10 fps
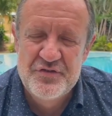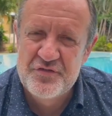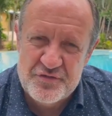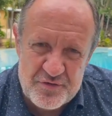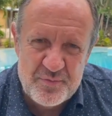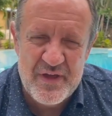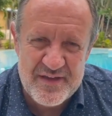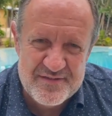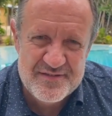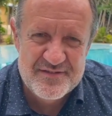true
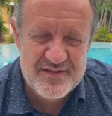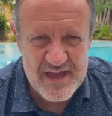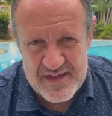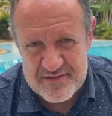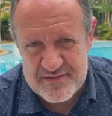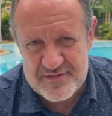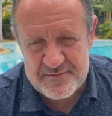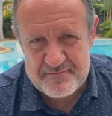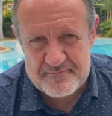peace is.